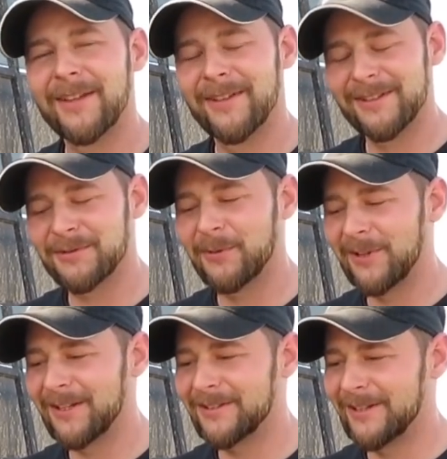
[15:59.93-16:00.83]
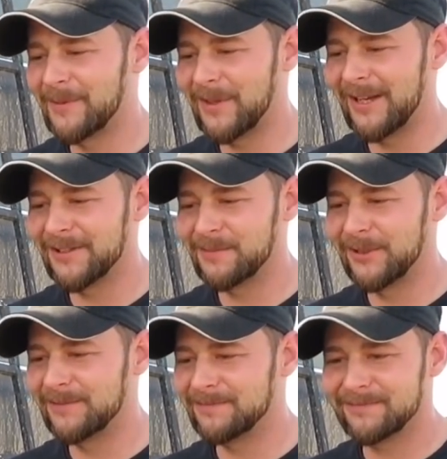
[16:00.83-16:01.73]
Yeah, I think that's what we got it set up as,
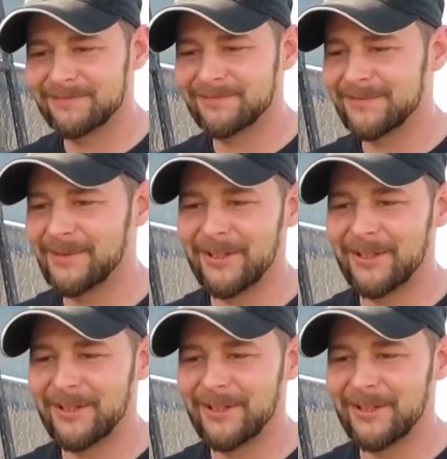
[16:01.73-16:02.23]
but I